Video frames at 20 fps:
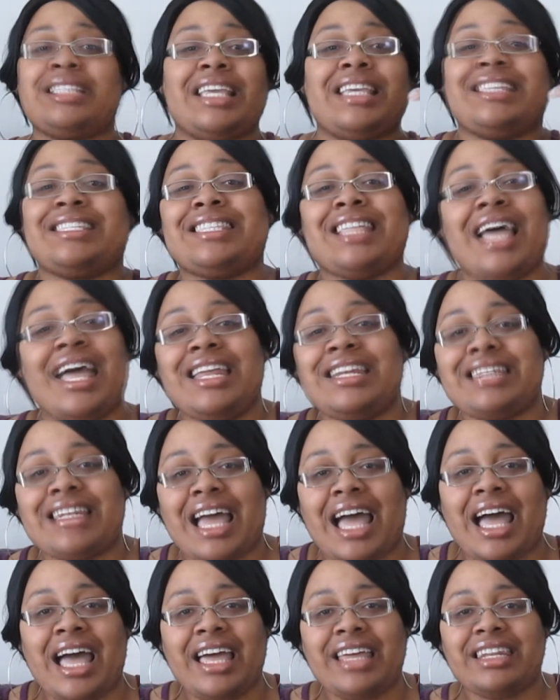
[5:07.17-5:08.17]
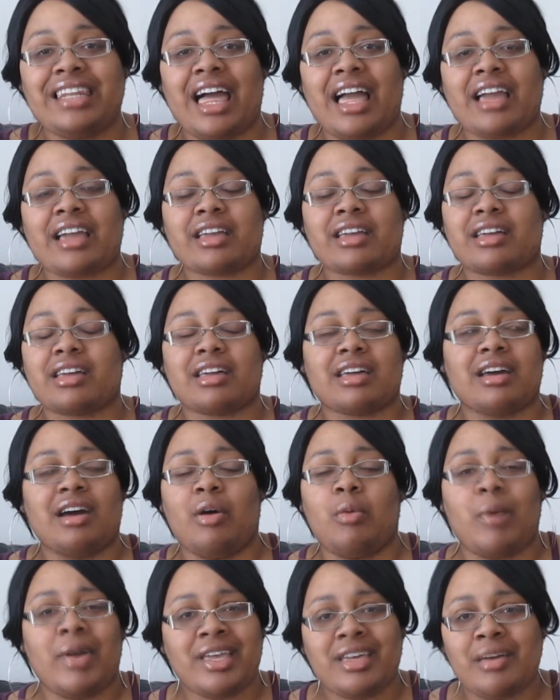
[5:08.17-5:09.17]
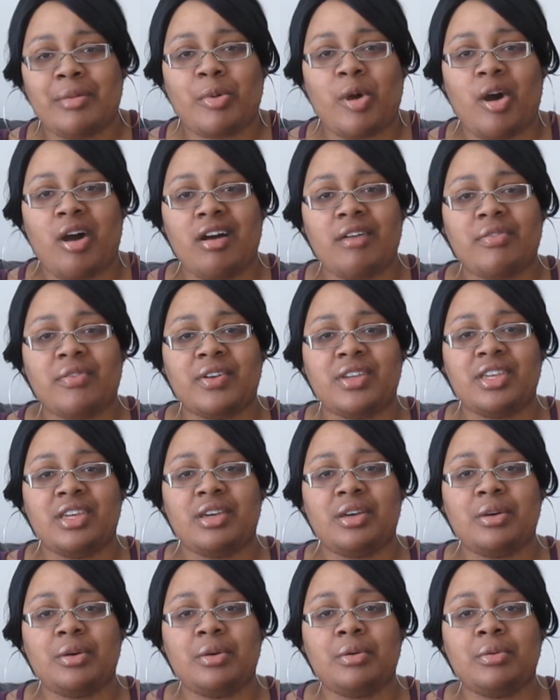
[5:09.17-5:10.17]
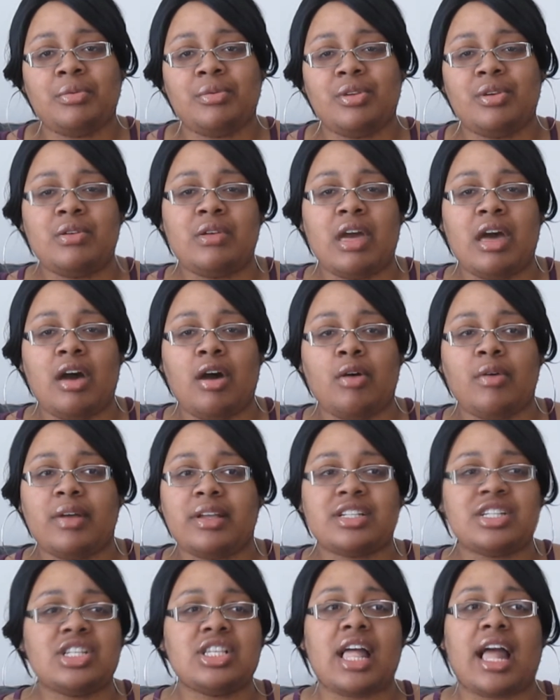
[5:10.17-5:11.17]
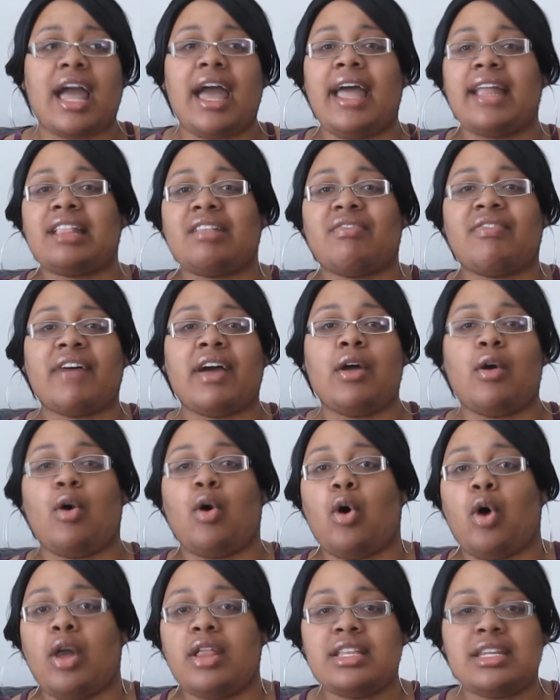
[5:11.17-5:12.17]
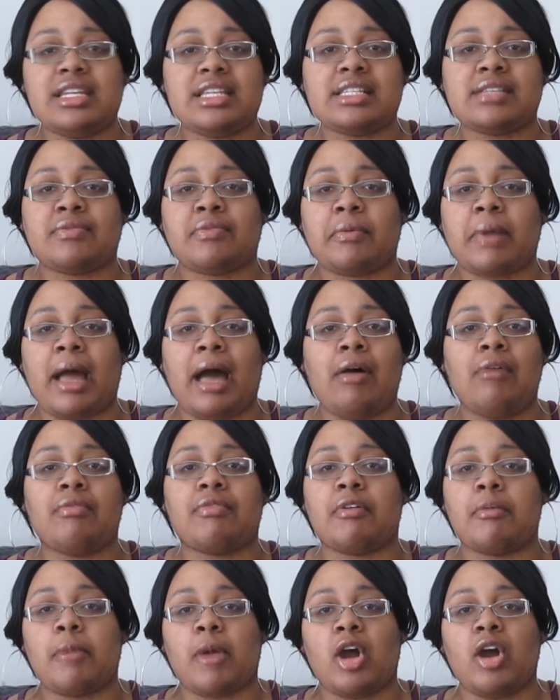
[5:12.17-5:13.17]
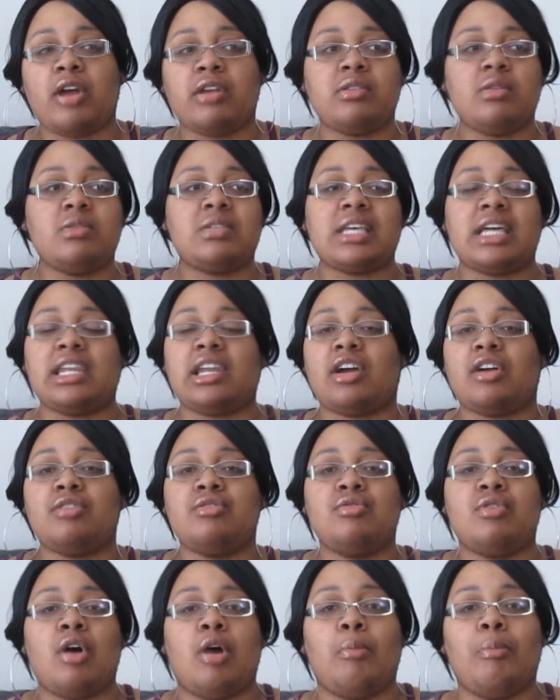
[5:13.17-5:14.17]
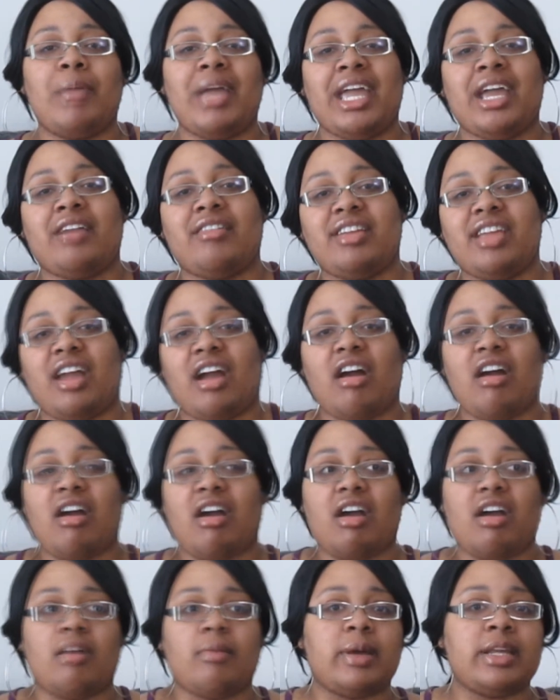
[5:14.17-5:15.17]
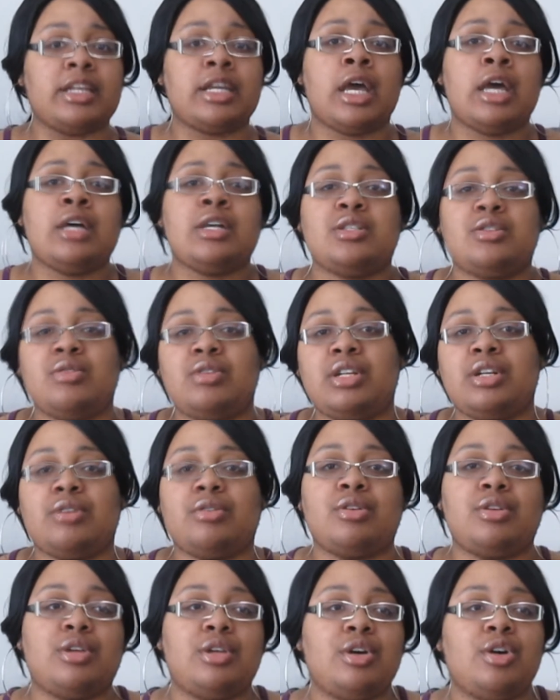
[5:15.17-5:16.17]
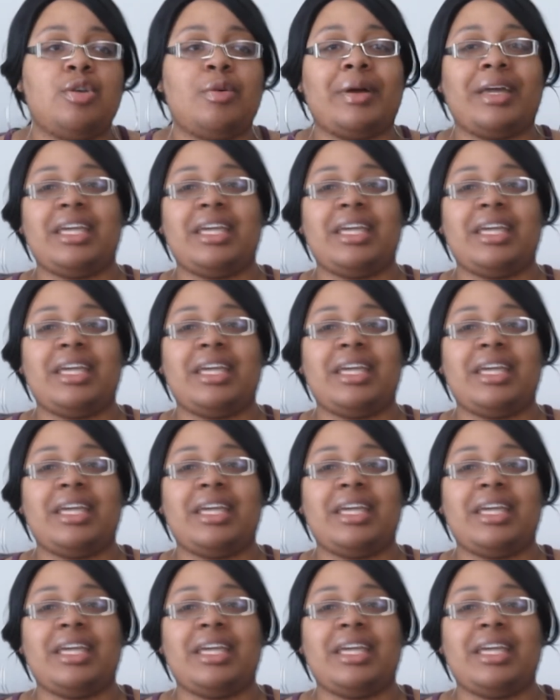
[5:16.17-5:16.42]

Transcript: Is that not like a wake-up call for you, you know? And she's like, I had to find all of this out from her. You telling her you gonna marry her and do-do-do-do.